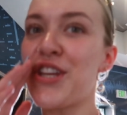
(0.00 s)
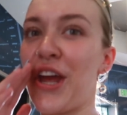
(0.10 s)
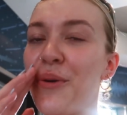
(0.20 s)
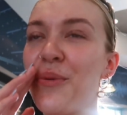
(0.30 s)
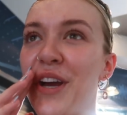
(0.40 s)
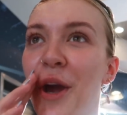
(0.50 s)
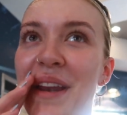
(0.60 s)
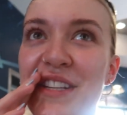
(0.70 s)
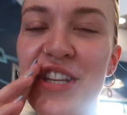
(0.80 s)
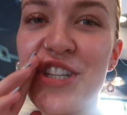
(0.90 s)
So we are
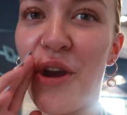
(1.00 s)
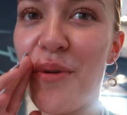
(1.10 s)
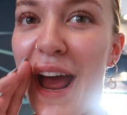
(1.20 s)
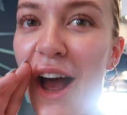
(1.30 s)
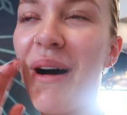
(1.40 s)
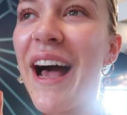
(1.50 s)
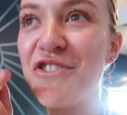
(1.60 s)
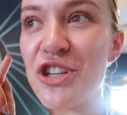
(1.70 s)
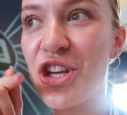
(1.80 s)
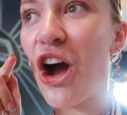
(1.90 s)
going into the show now.
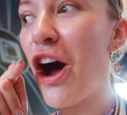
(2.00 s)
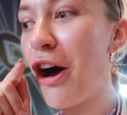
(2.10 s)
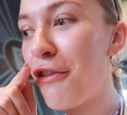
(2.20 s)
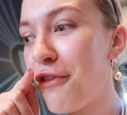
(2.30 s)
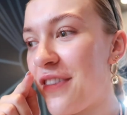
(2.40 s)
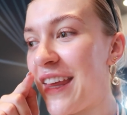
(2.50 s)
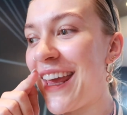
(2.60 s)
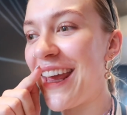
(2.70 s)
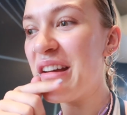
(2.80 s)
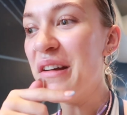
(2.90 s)
I've just got off
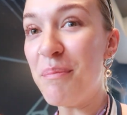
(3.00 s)
the